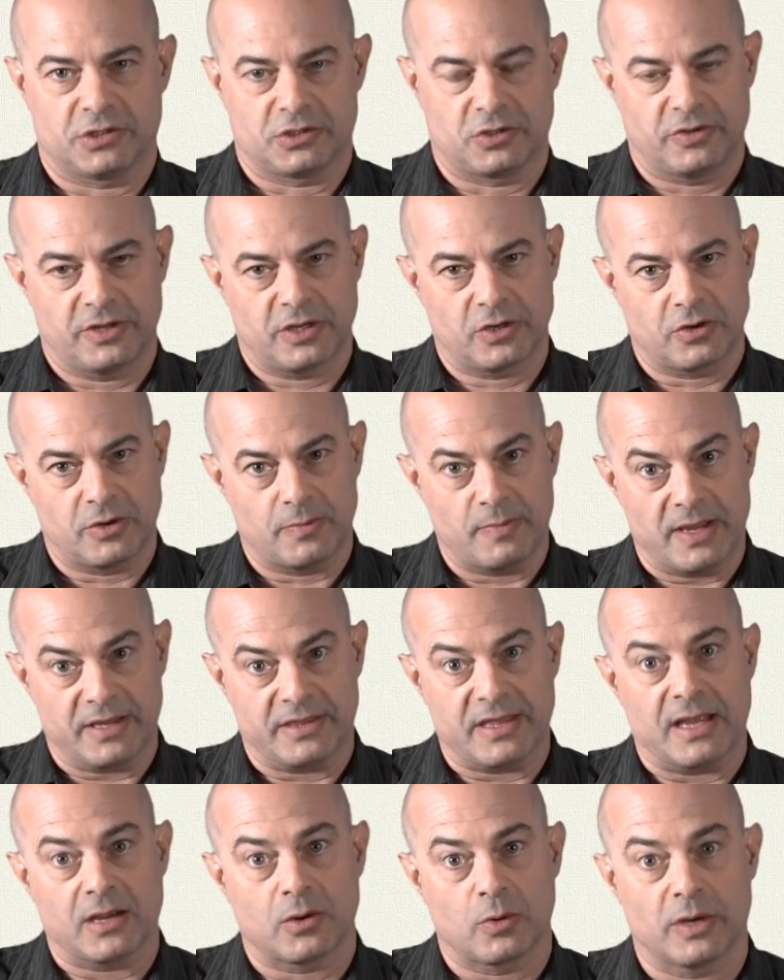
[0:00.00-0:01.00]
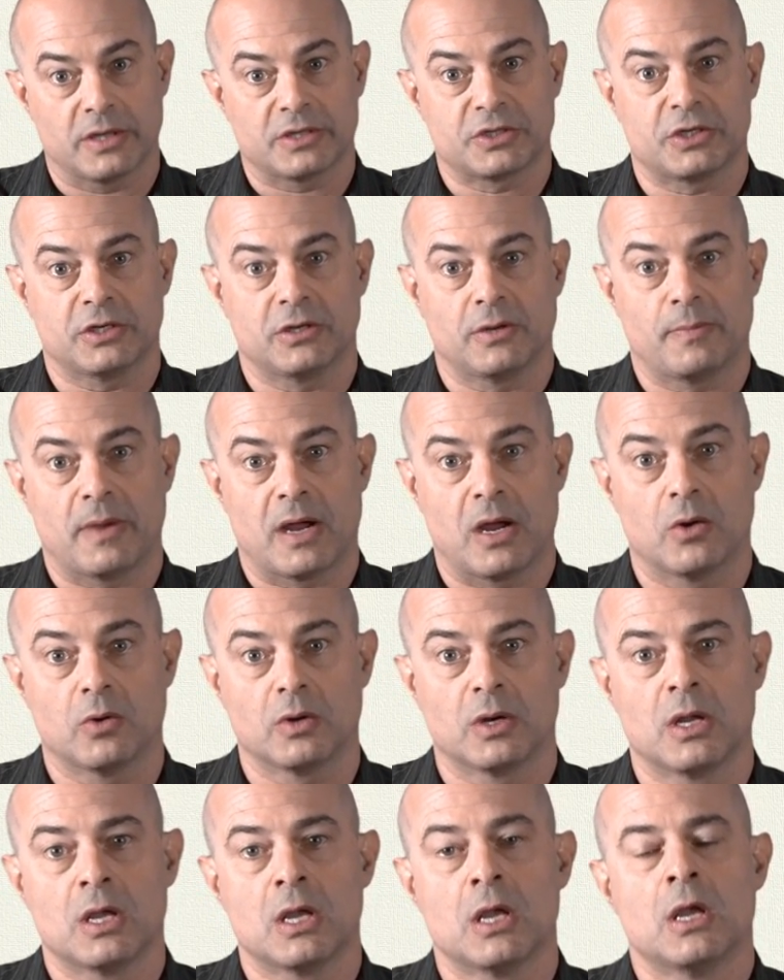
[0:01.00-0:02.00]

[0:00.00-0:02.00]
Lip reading: So they're going to make that question about